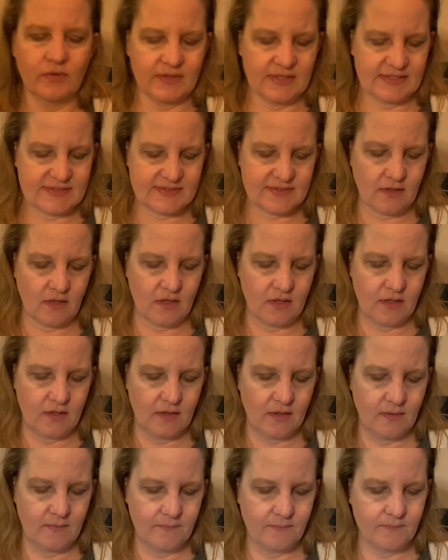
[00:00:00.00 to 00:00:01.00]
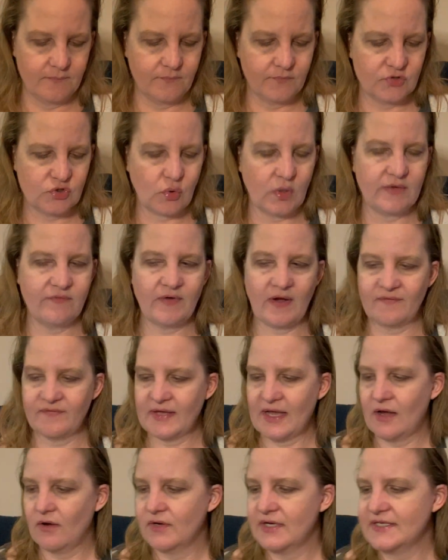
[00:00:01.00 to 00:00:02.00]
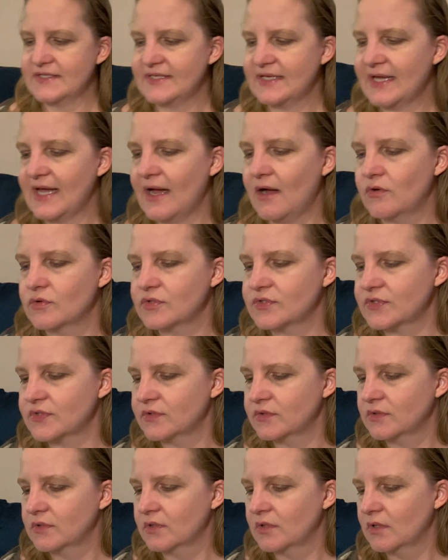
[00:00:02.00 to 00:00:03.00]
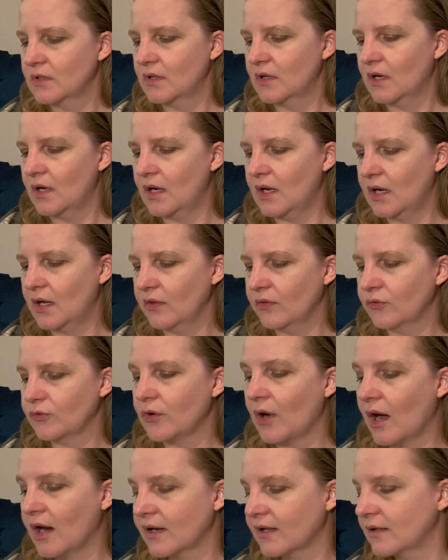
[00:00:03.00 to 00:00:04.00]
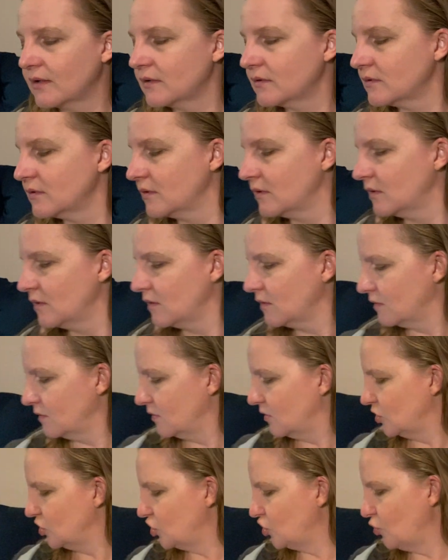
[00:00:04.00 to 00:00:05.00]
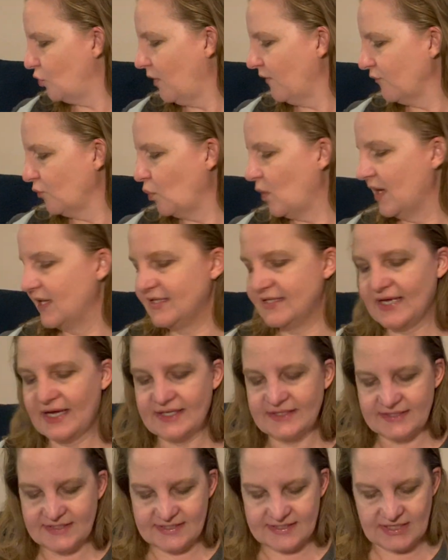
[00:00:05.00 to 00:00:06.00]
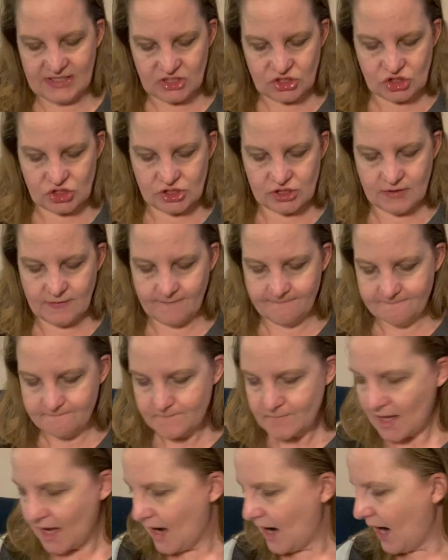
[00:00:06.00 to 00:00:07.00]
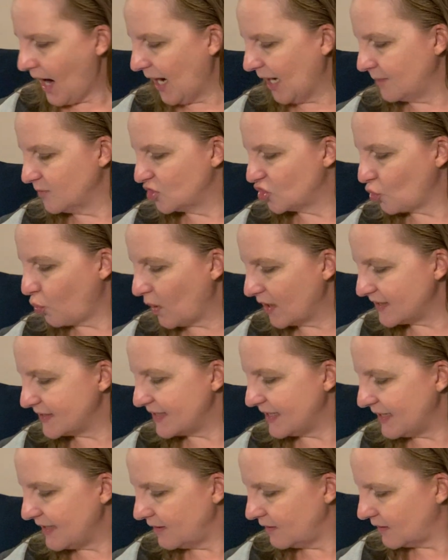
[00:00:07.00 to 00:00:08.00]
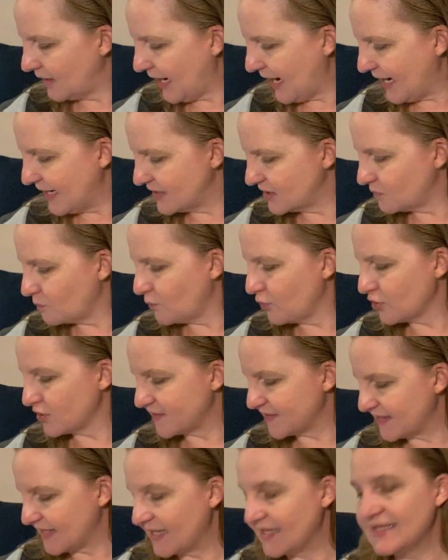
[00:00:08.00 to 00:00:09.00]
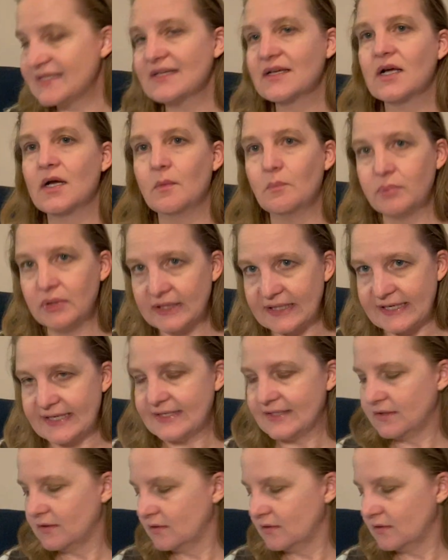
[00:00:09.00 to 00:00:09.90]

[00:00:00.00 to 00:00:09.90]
this on a 25 count, easy count Lugana, 2/1 stitch. I am 28% complete.